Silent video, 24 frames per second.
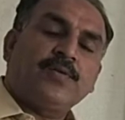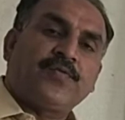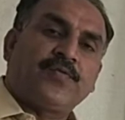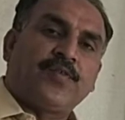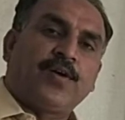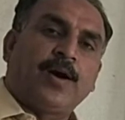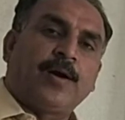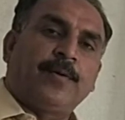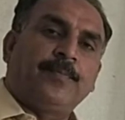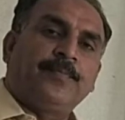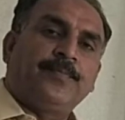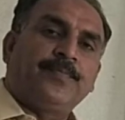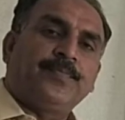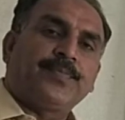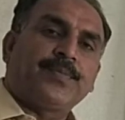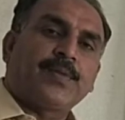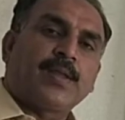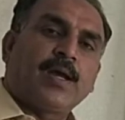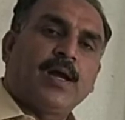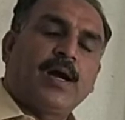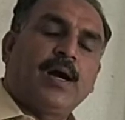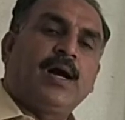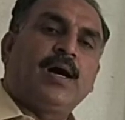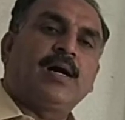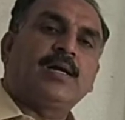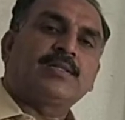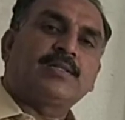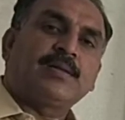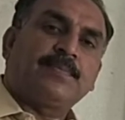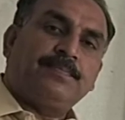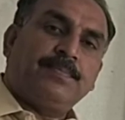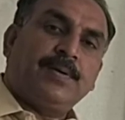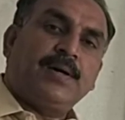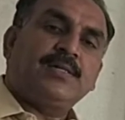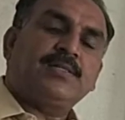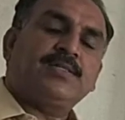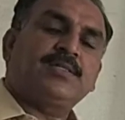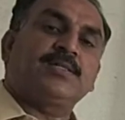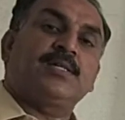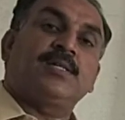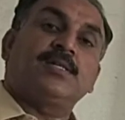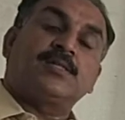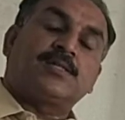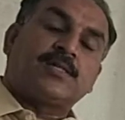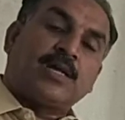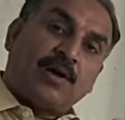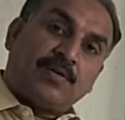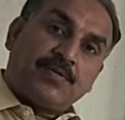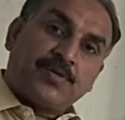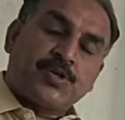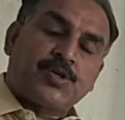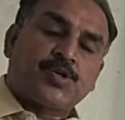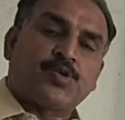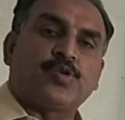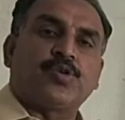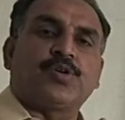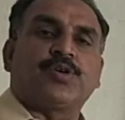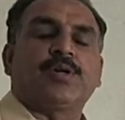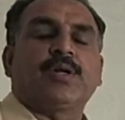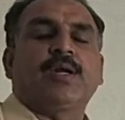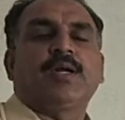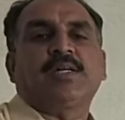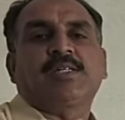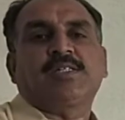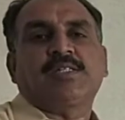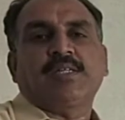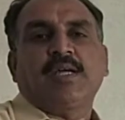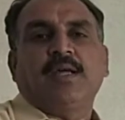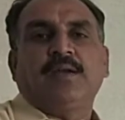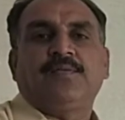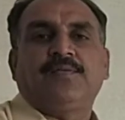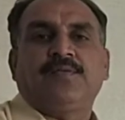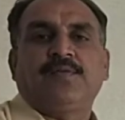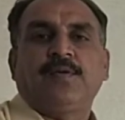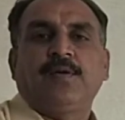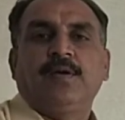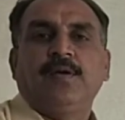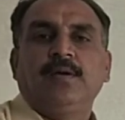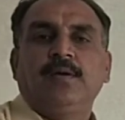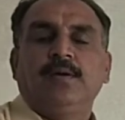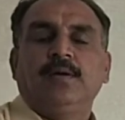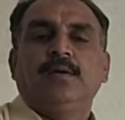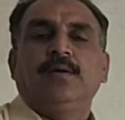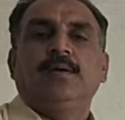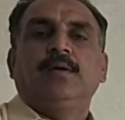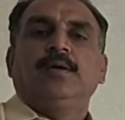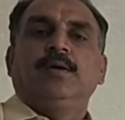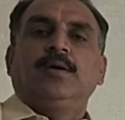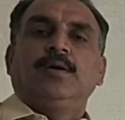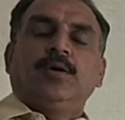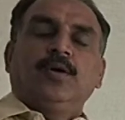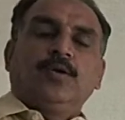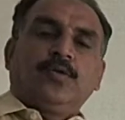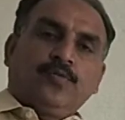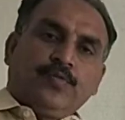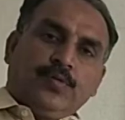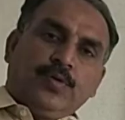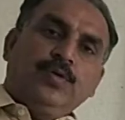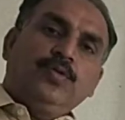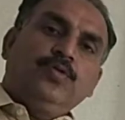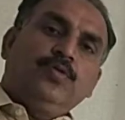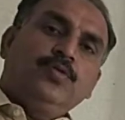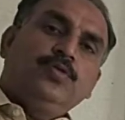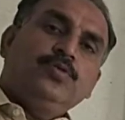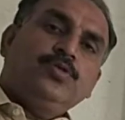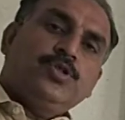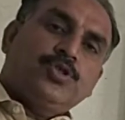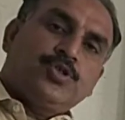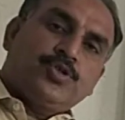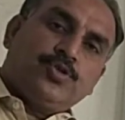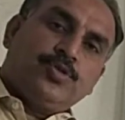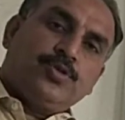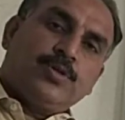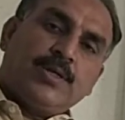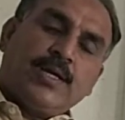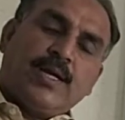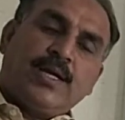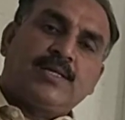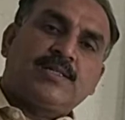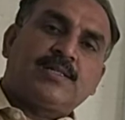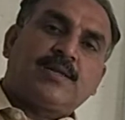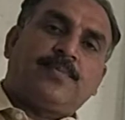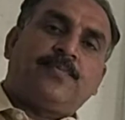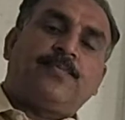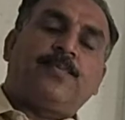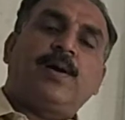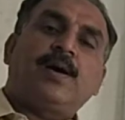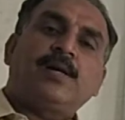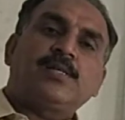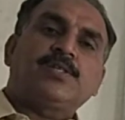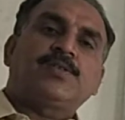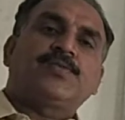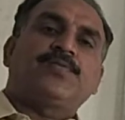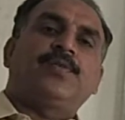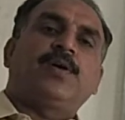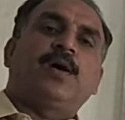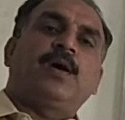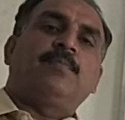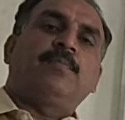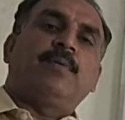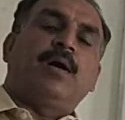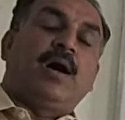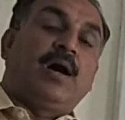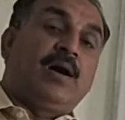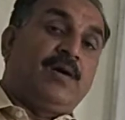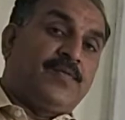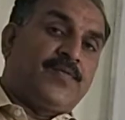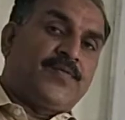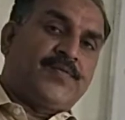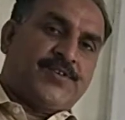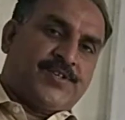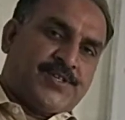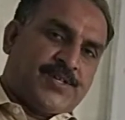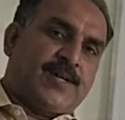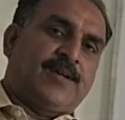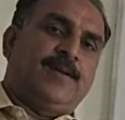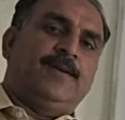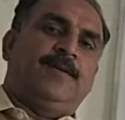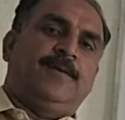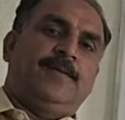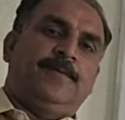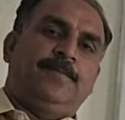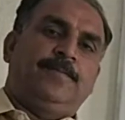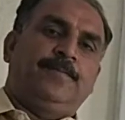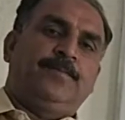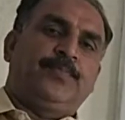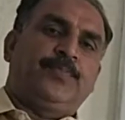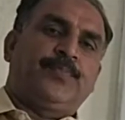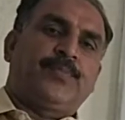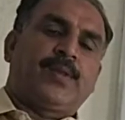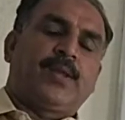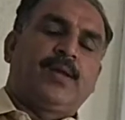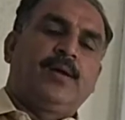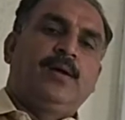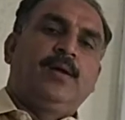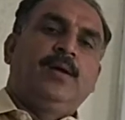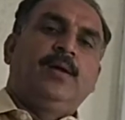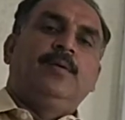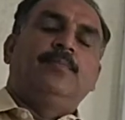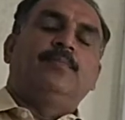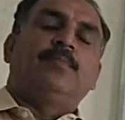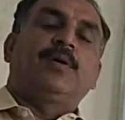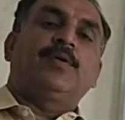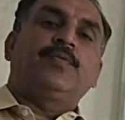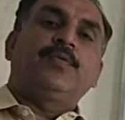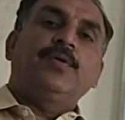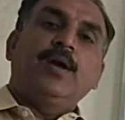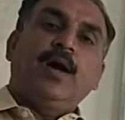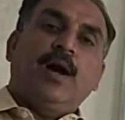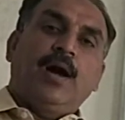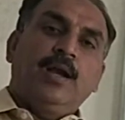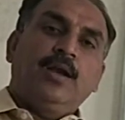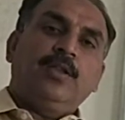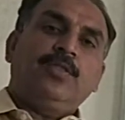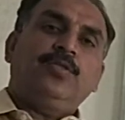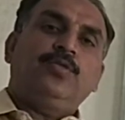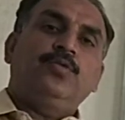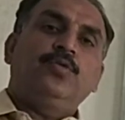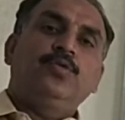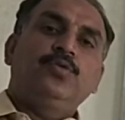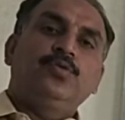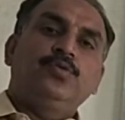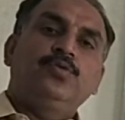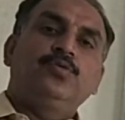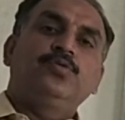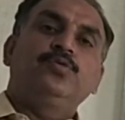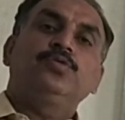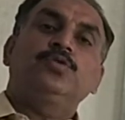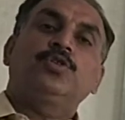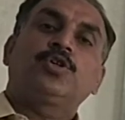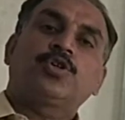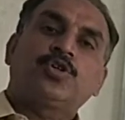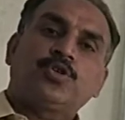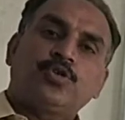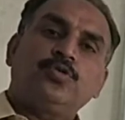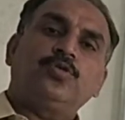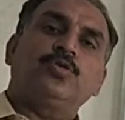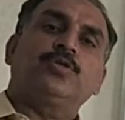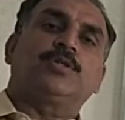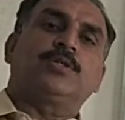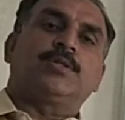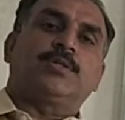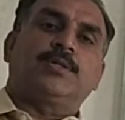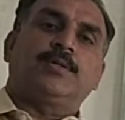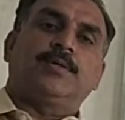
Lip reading: form or the past tense of should itself. We use should as a past form of shall, but we also use should